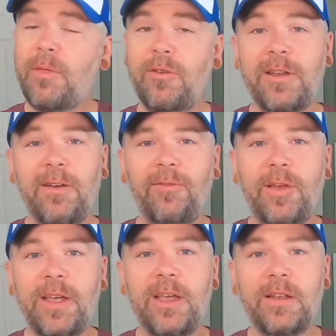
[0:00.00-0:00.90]
but they're
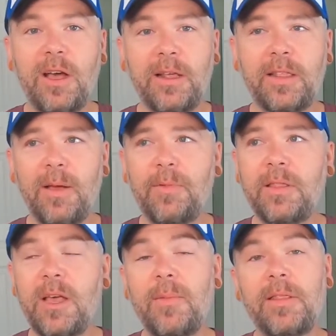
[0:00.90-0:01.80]
definitely not
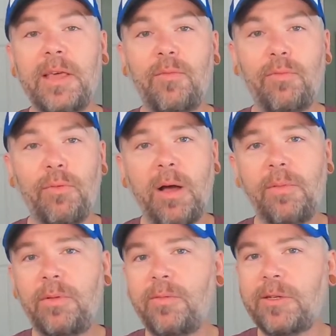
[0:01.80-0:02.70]
accepting them, and they will
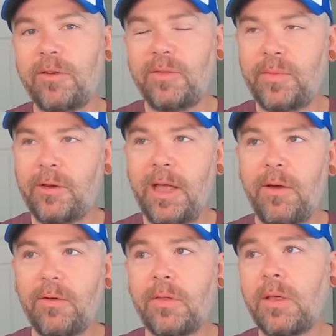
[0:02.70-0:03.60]
probably return them to your
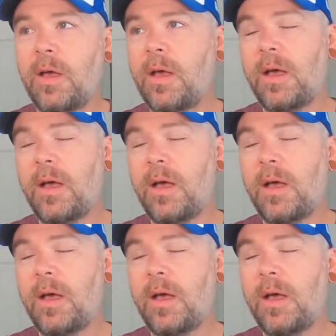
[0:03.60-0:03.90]
house.